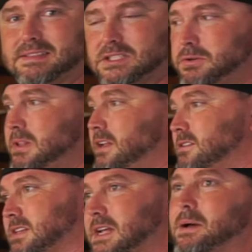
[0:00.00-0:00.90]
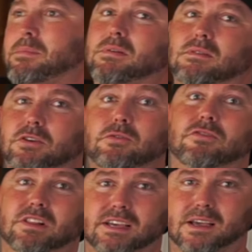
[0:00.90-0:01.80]
2 liters and up,
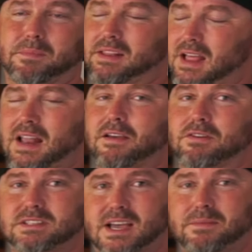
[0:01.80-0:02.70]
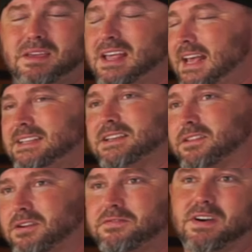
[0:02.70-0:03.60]
usually. Not every time. You get
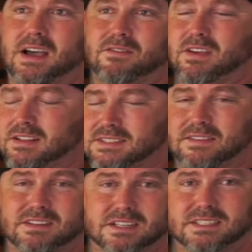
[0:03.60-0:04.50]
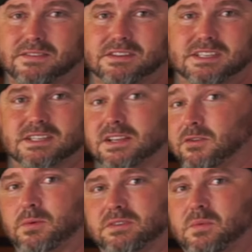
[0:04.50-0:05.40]
1835, you get a 1776
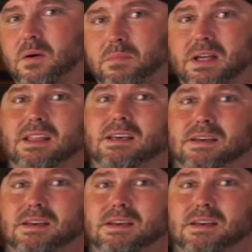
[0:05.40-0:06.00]
every once in a while, but